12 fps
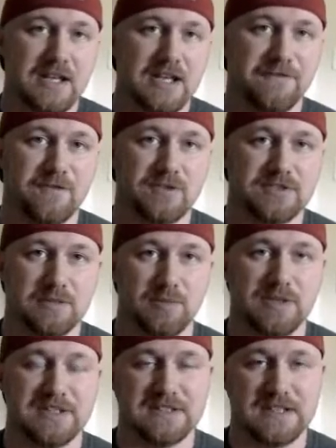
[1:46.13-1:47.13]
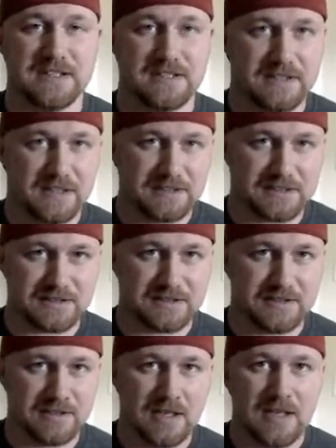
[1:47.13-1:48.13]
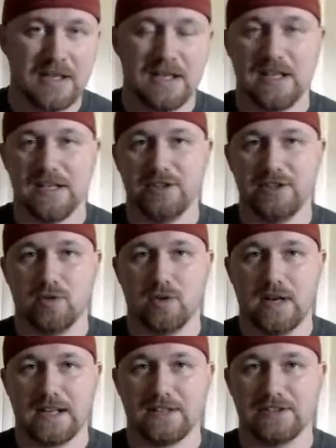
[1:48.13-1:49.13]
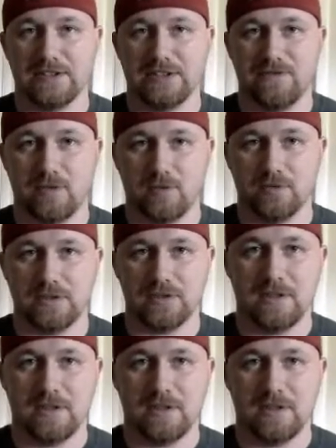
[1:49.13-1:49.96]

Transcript: If for some reason it doesn't, in your Hakchi folder,